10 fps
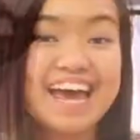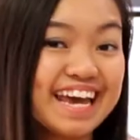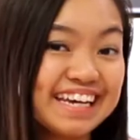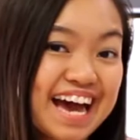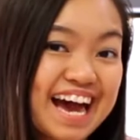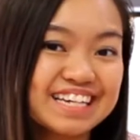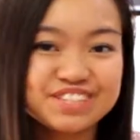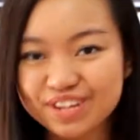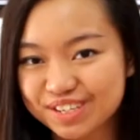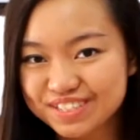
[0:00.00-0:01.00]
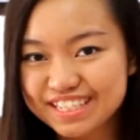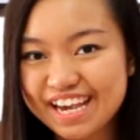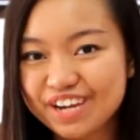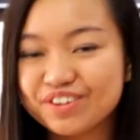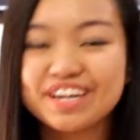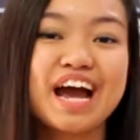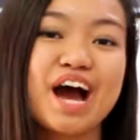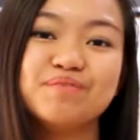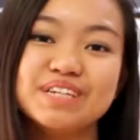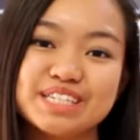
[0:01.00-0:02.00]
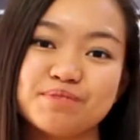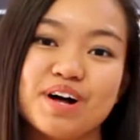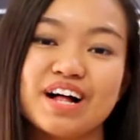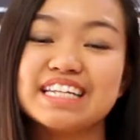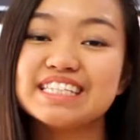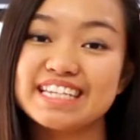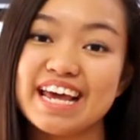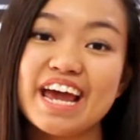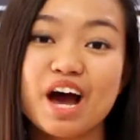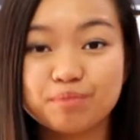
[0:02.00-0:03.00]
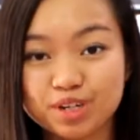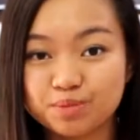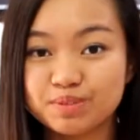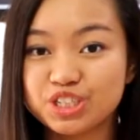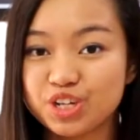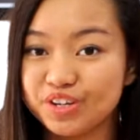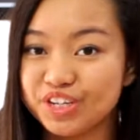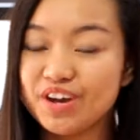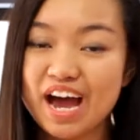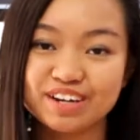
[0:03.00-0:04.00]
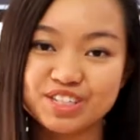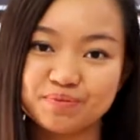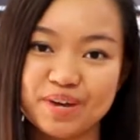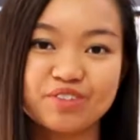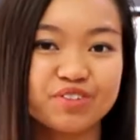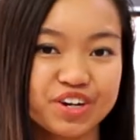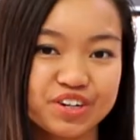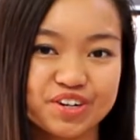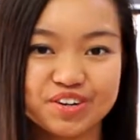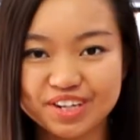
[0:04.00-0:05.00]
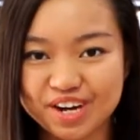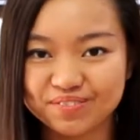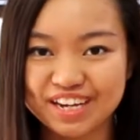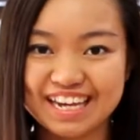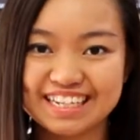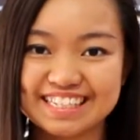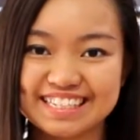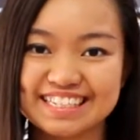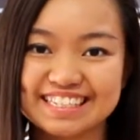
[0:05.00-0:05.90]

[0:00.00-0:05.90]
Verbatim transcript: Hey guys, welcome to Cake Quirk. I'm Ysabel and today I'm going to be showing you how to make Rocky Road cupcakes.